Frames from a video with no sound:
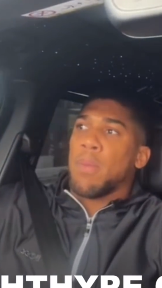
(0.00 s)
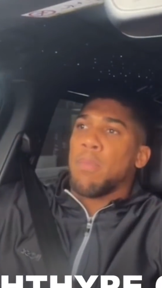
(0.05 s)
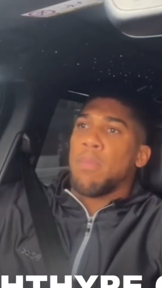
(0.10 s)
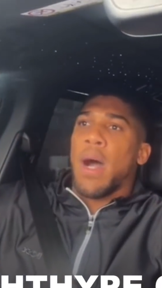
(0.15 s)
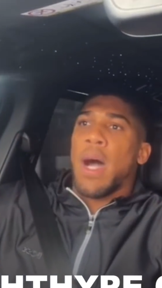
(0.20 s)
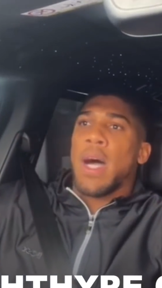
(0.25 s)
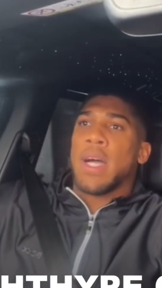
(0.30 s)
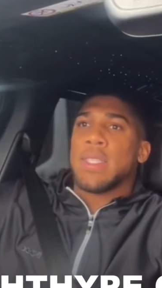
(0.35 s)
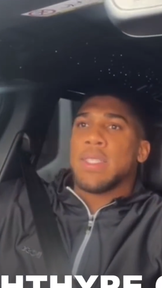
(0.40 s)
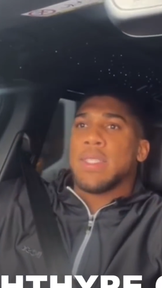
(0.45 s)

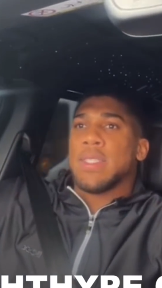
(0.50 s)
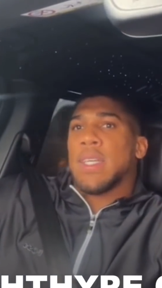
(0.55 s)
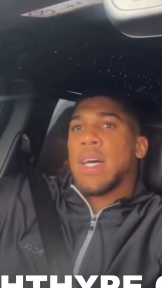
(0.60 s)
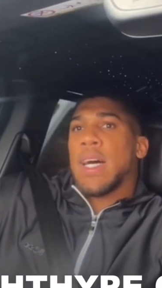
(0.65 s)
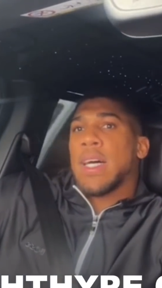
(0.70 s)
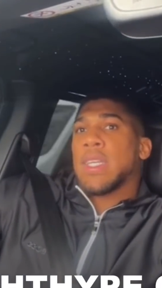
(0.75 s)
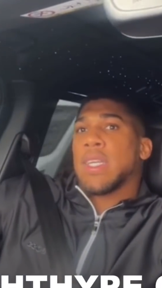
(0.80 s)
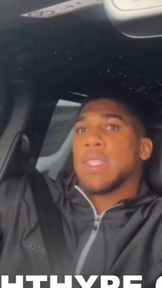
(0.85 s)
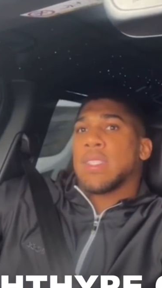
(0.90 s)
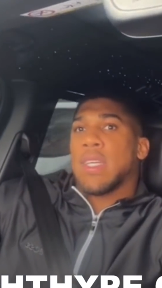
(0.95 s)
But
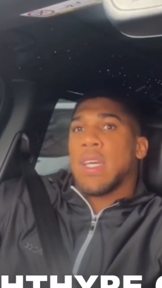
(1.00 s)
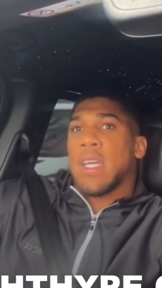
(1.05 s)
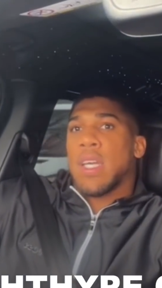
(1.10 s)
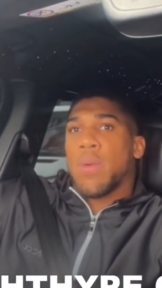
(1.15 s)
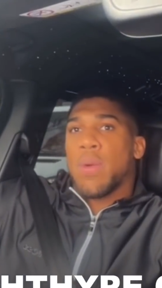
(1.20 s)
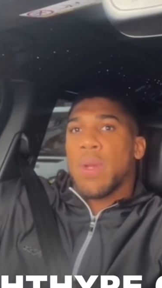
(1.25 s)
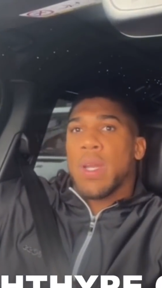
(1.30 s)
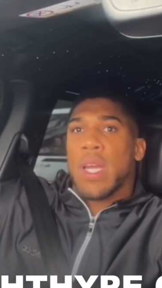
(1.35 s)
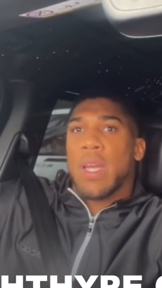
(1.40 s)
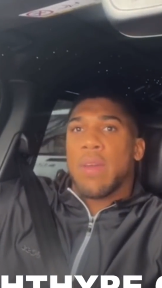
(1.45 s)
as I said,
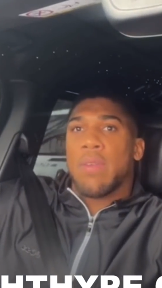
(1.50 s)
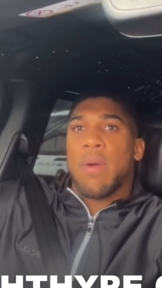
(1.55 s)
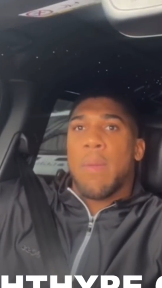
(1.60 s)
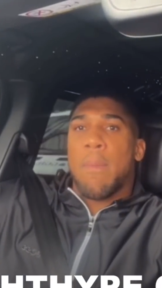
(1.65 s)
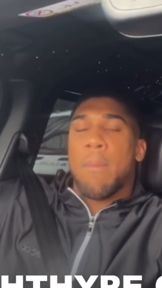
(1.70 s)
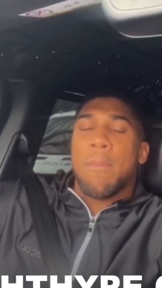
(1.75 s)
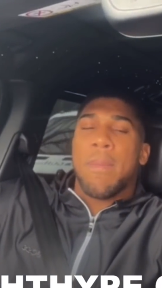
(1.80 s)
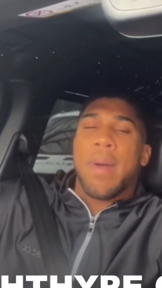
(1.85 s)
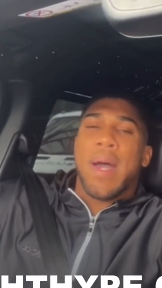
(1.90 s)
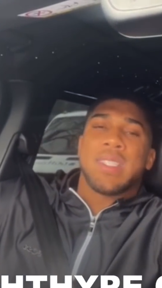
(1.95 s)
I want to give
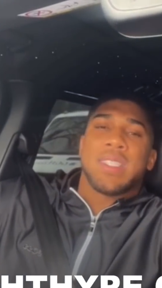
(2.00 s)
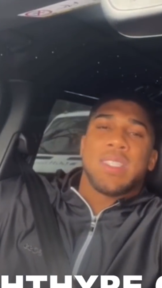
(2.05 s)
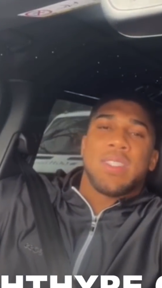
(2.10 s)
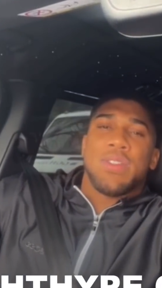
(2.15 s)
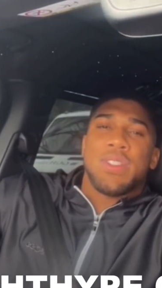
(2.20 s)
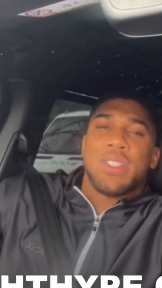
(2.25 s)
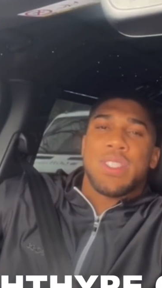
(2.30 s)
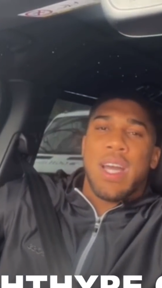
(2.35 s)
a massive